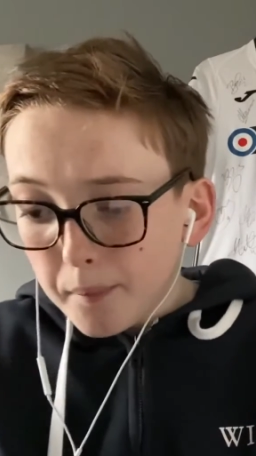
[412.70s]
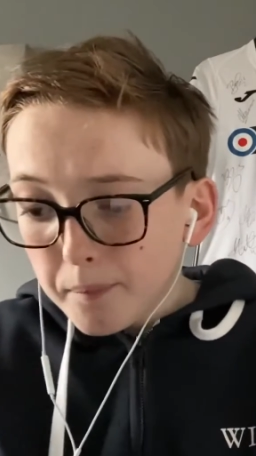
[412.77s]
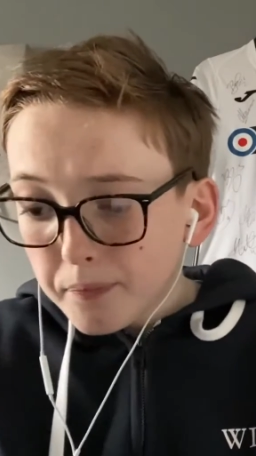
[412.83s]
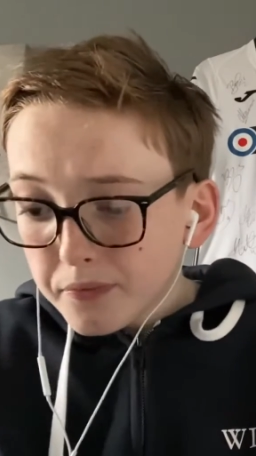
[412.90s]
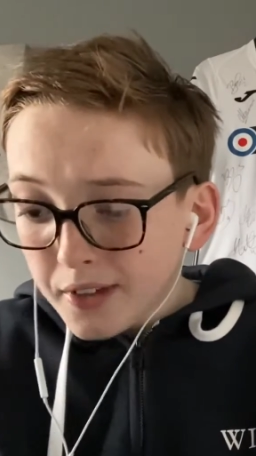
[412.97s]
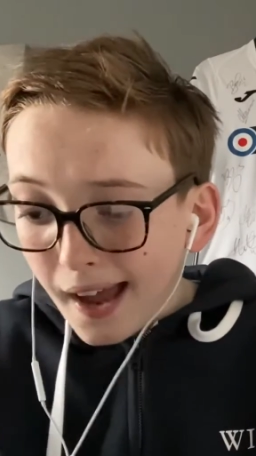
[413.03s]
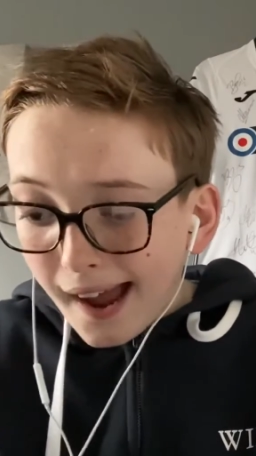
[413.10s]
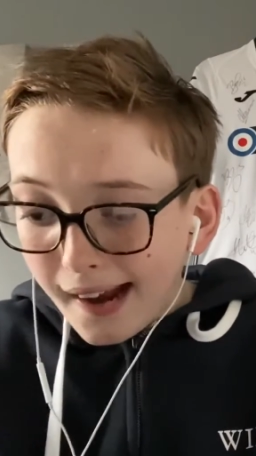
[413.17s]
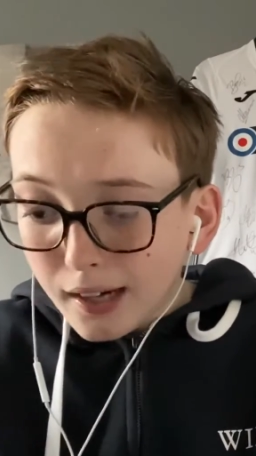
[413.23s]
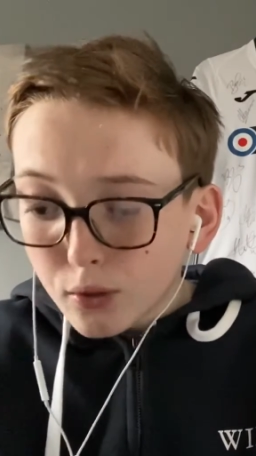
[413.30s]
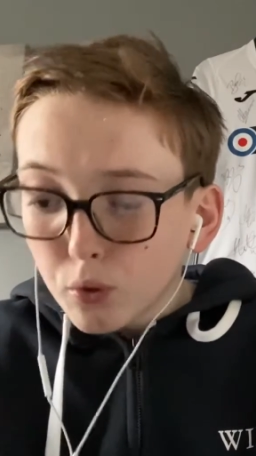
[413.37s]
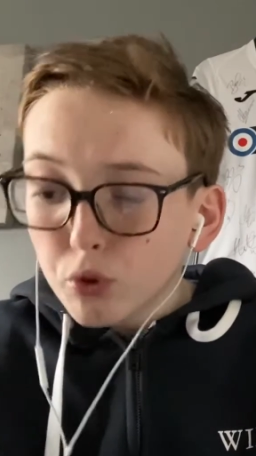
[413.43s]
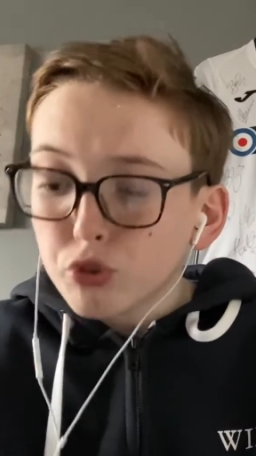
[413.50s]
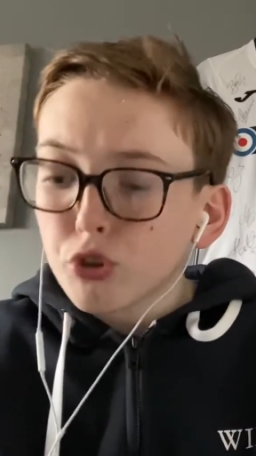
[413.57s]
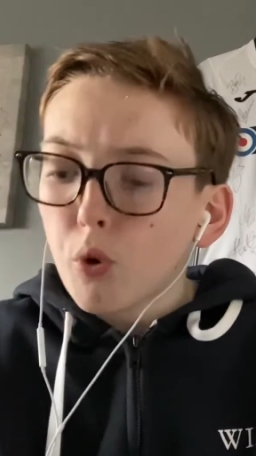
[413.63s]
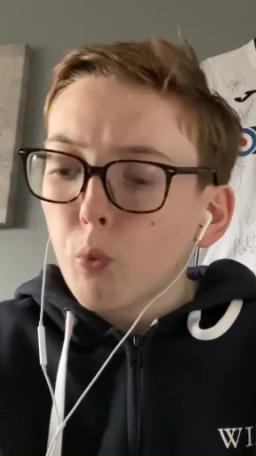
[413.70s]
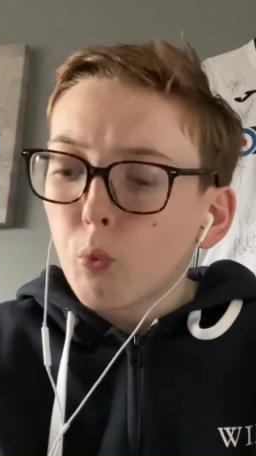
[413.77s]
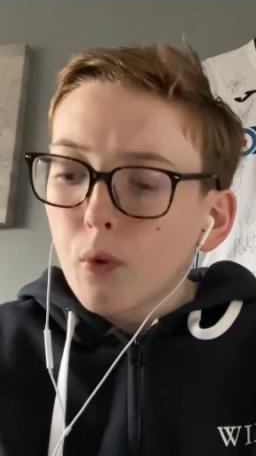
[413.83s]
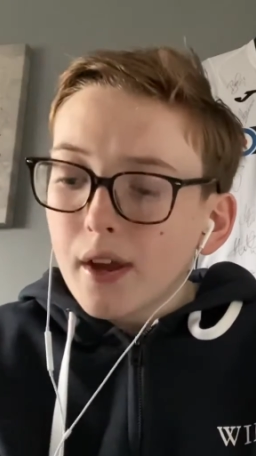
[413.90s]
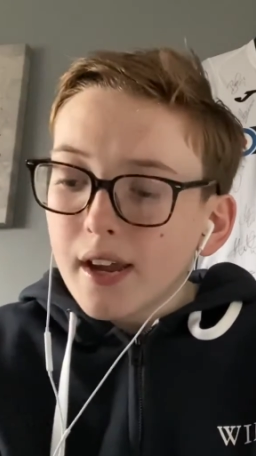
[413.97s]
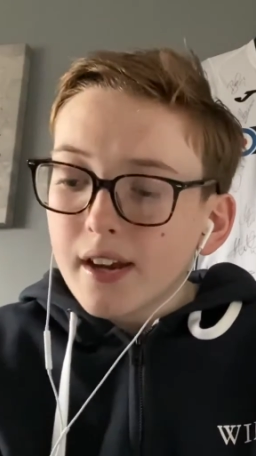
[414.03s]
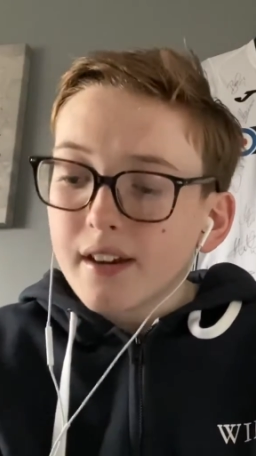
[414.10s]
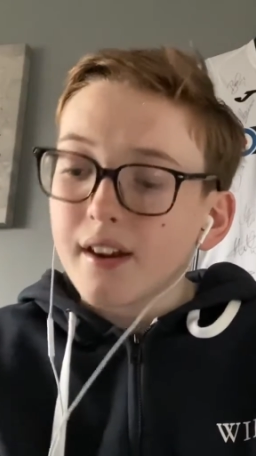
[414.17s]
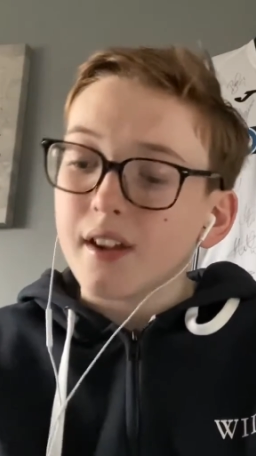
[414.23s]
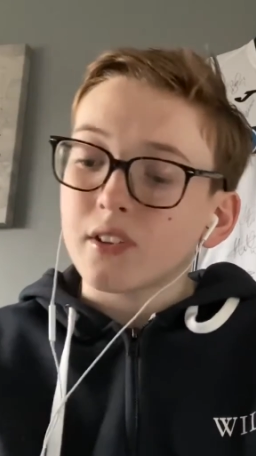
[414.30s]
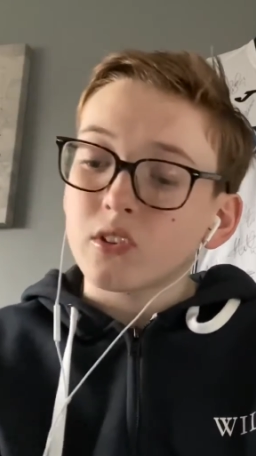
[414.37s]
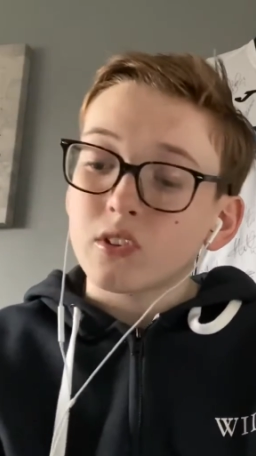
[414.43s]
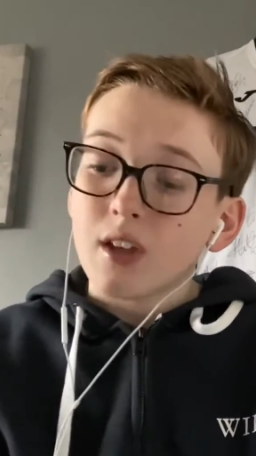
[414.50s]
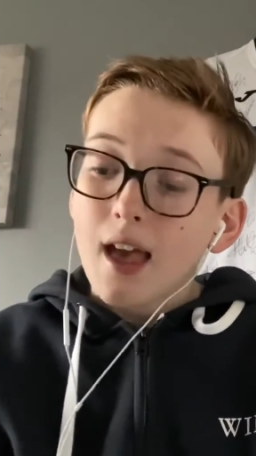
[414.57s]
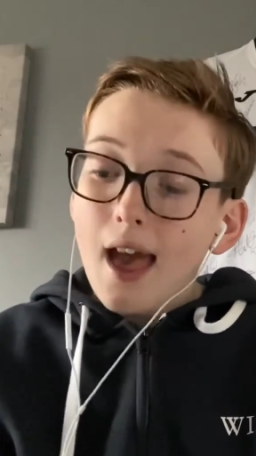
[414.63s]
Tackles,
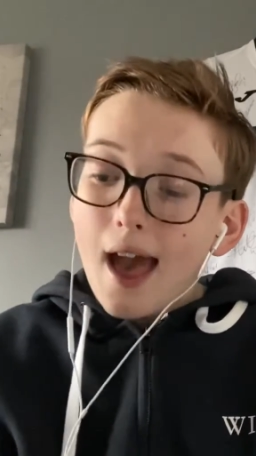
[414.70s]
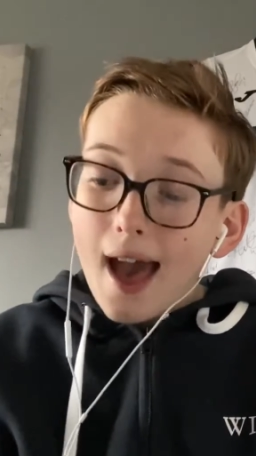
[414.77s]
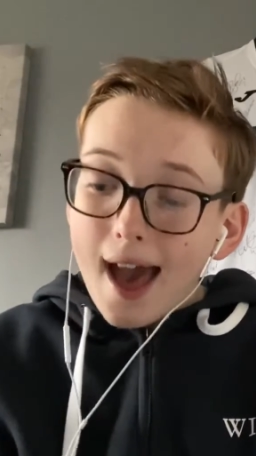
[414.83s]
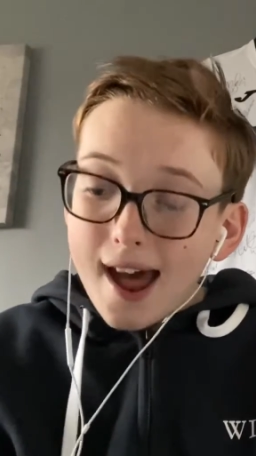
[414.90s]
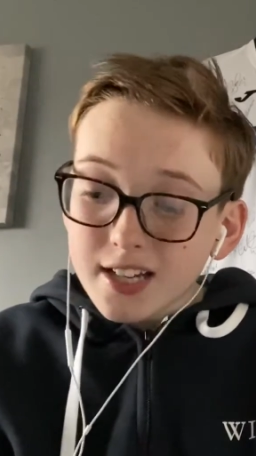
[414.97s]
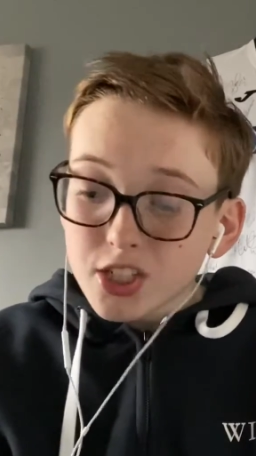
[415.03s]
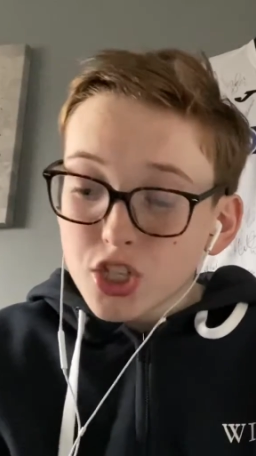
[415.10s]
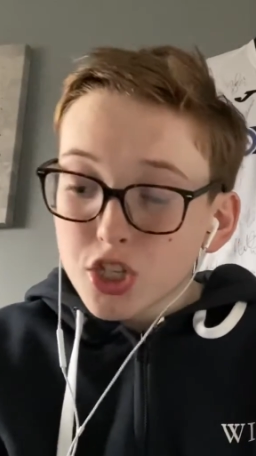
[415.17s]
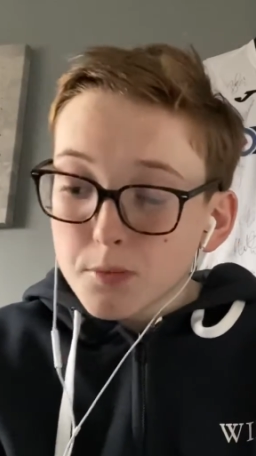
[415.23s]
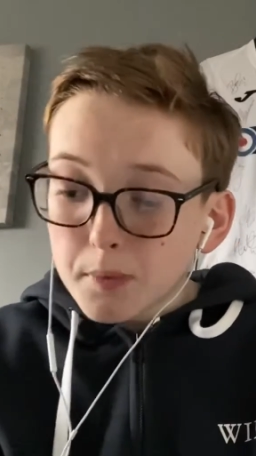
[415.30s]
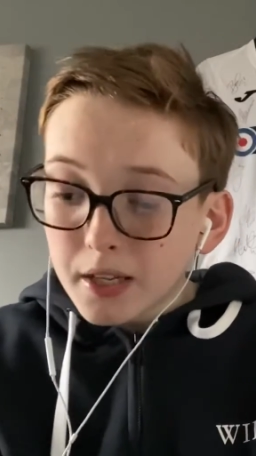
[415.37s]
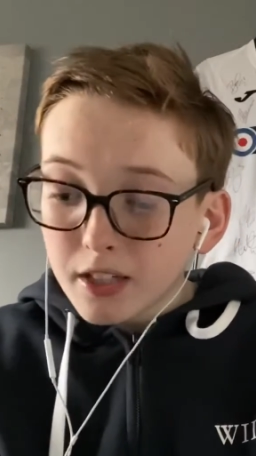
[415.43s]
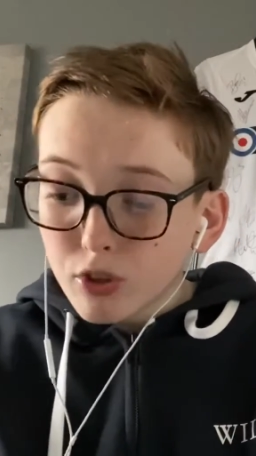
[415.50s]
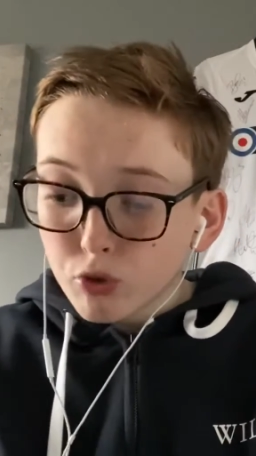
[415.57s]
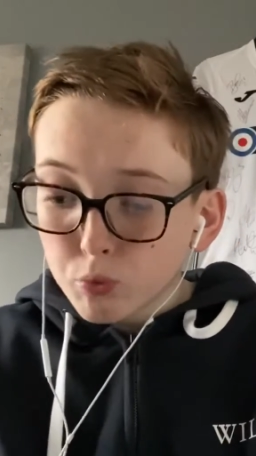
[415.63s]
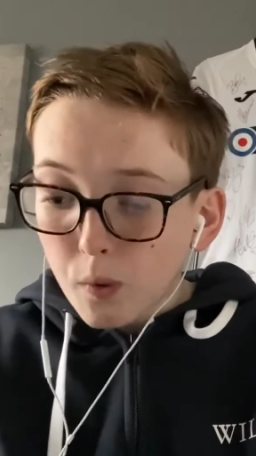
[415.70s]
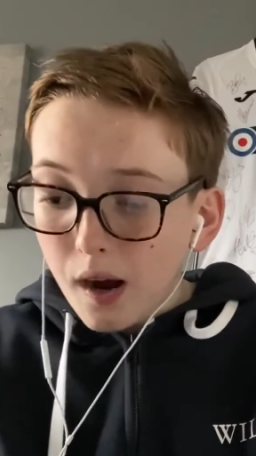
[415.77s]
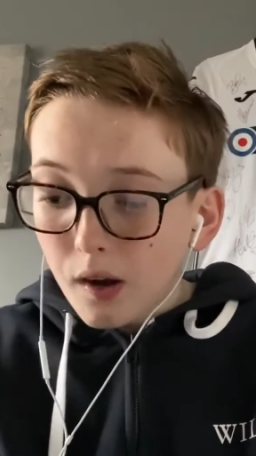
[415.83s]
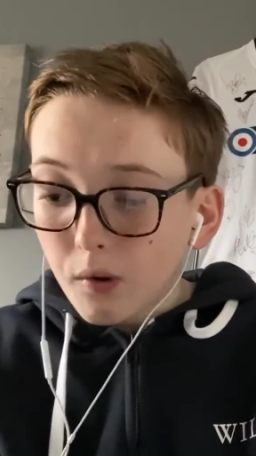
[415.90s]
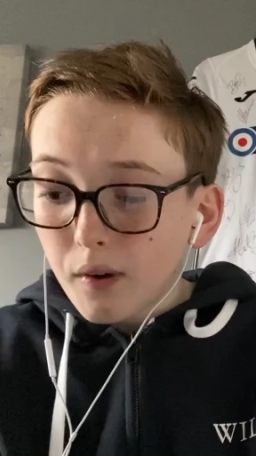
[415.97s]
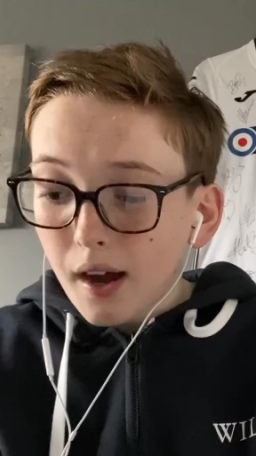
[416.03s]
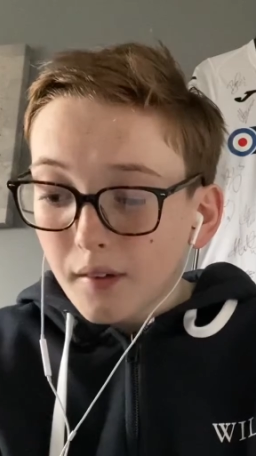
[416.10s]
awareness, and speed as well.